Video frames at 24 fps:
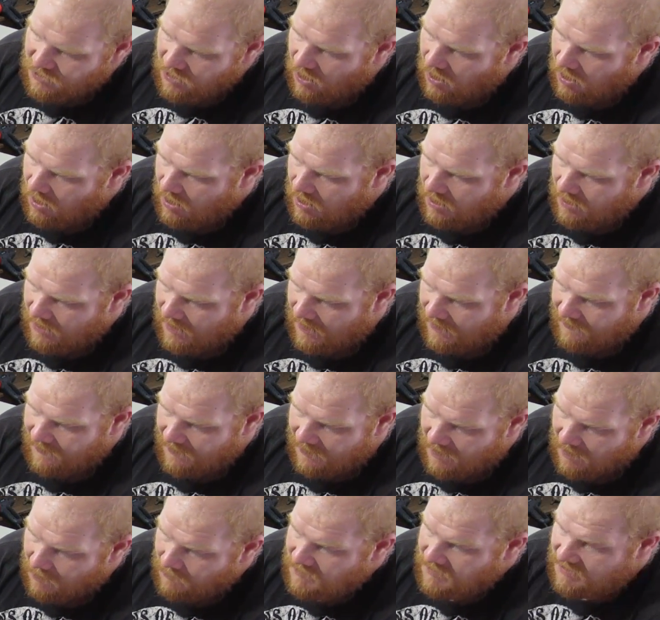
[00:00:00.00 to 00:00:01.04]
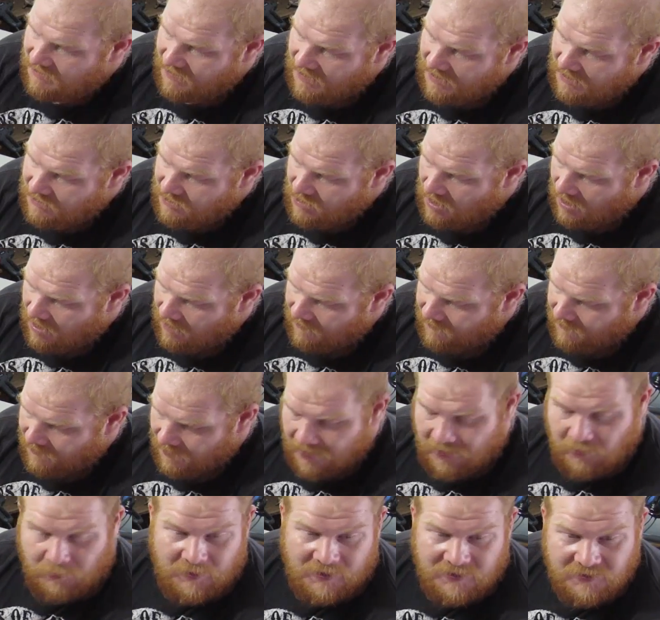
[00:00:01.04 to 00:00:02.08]
on and it comes an inch off,
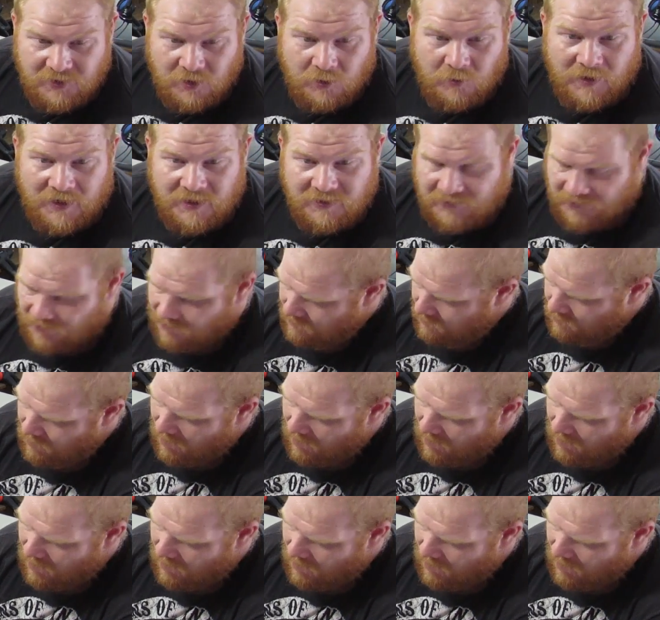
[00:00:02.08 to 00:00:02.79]
it'll be 2 inches. Your